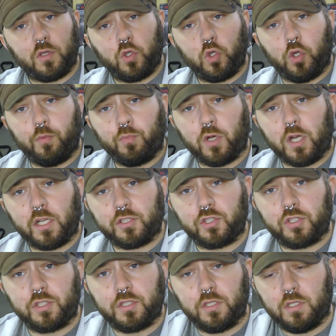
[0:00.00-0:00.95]
good
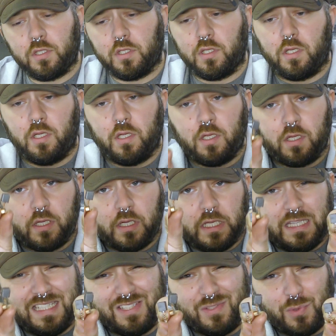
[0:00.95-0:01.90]
brush,
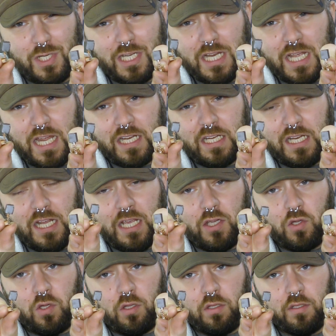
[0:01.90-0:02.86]
and this one at an
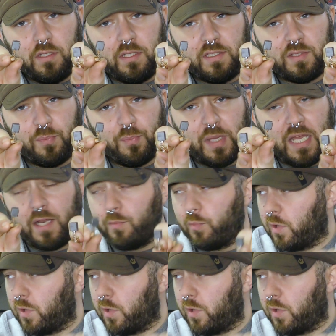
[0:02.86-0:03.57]
angle is a bad